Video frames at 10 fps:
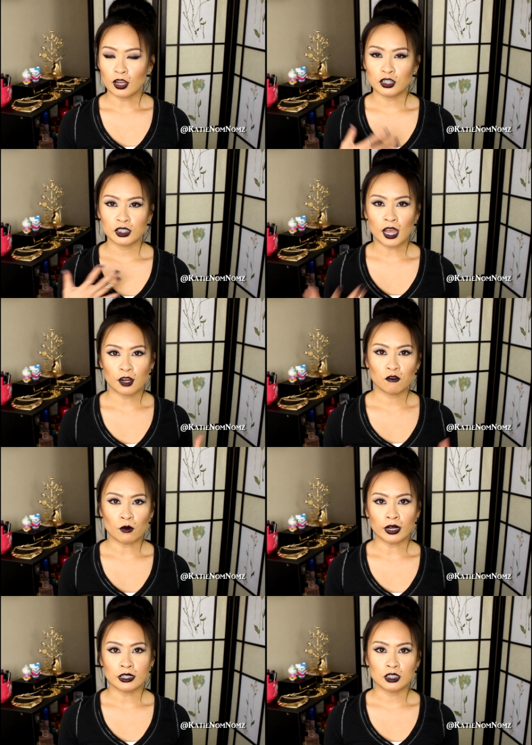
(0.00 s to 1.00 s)
I just kind
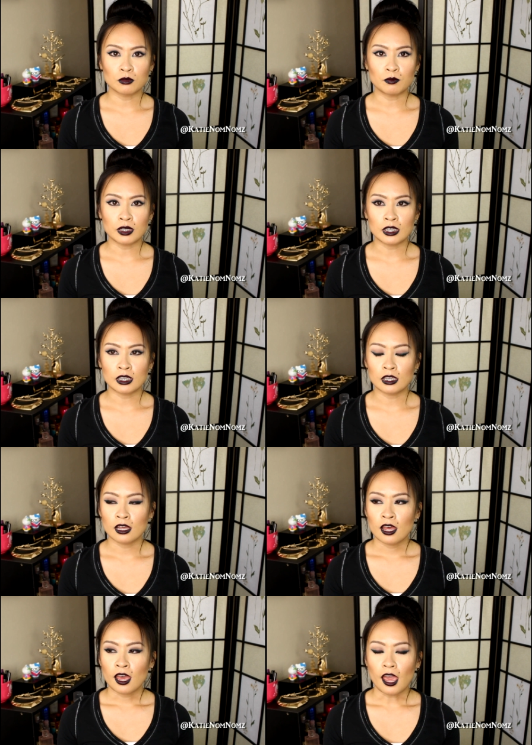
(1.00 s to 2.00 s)
of wanted to
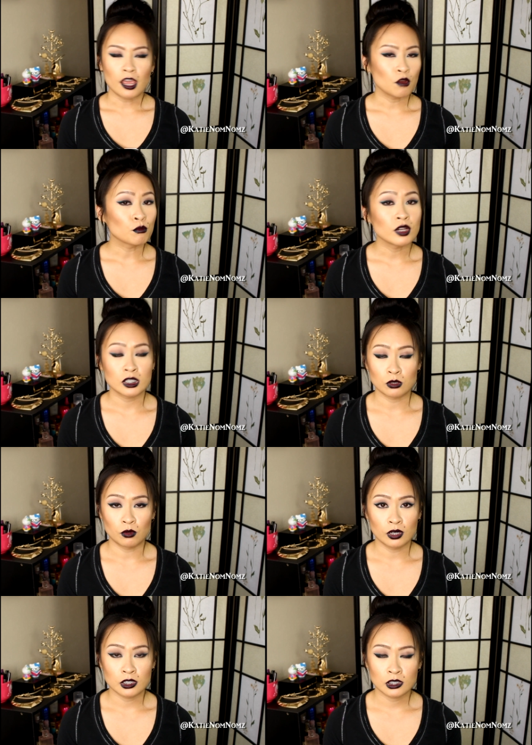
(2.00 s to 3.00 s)
be a
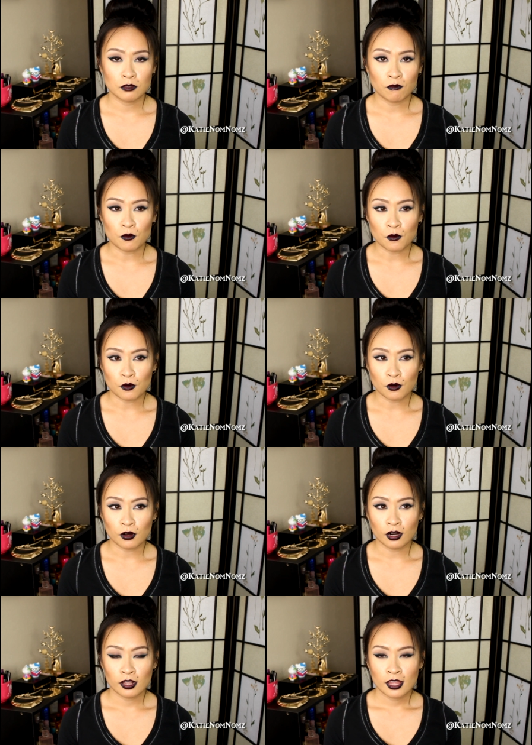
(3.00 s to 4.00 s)
resource
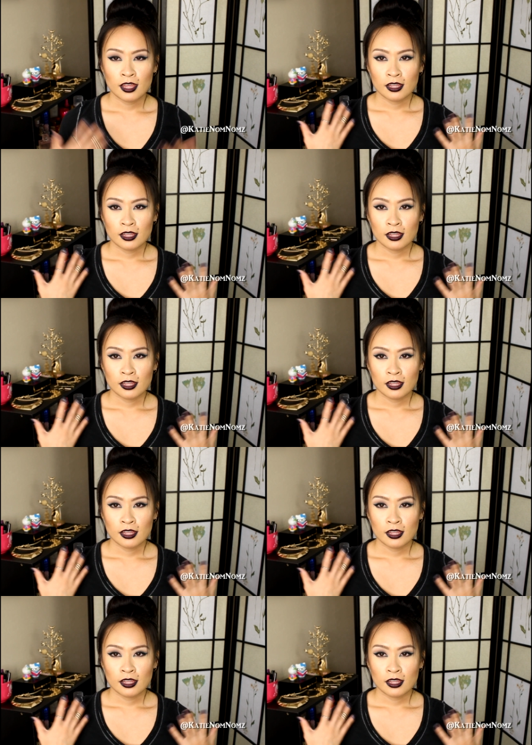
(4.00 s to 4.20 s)
for